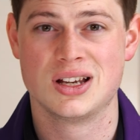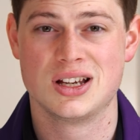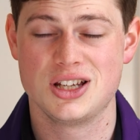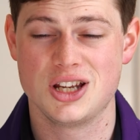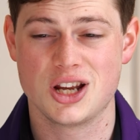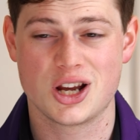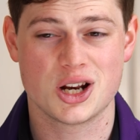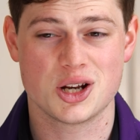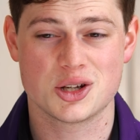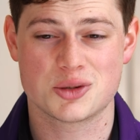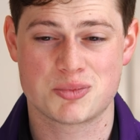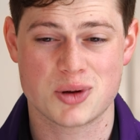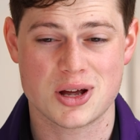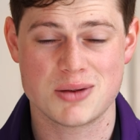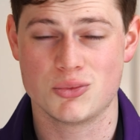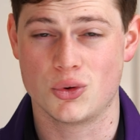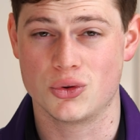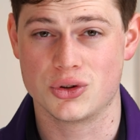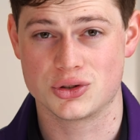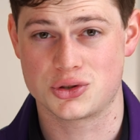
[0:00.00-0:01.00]
you're going to
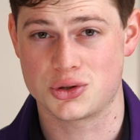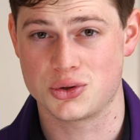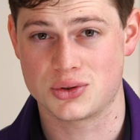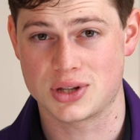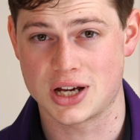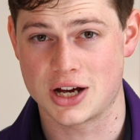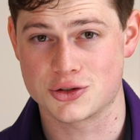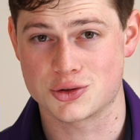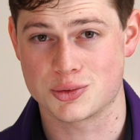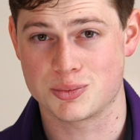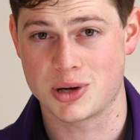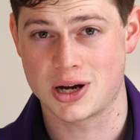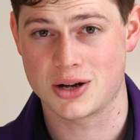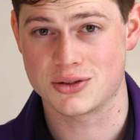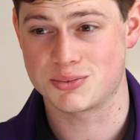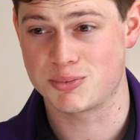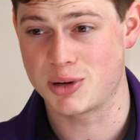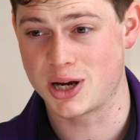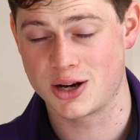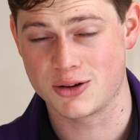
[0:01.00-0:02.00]
spend more than
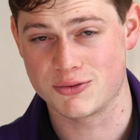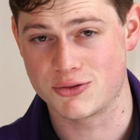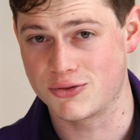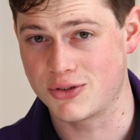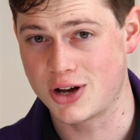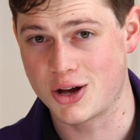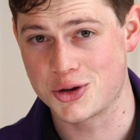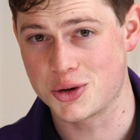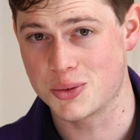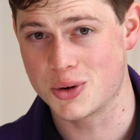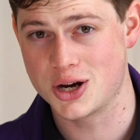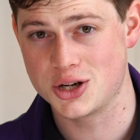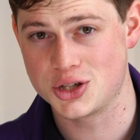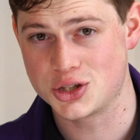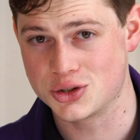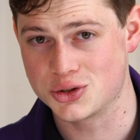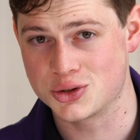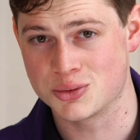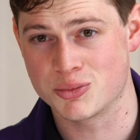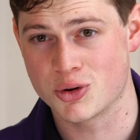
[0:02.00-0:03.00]
£2,000 paying for
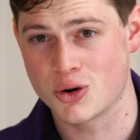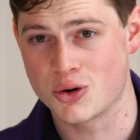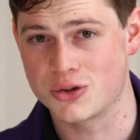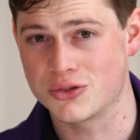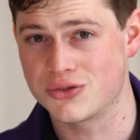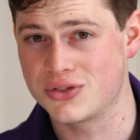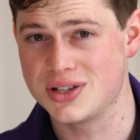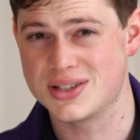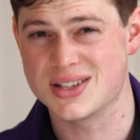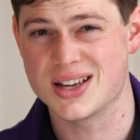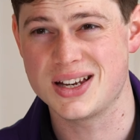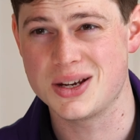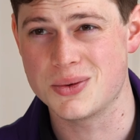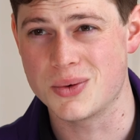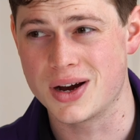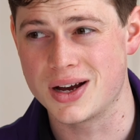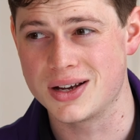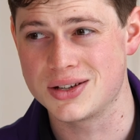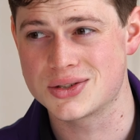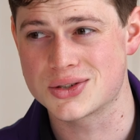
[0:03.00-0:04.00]
valuations and broker fees anyway.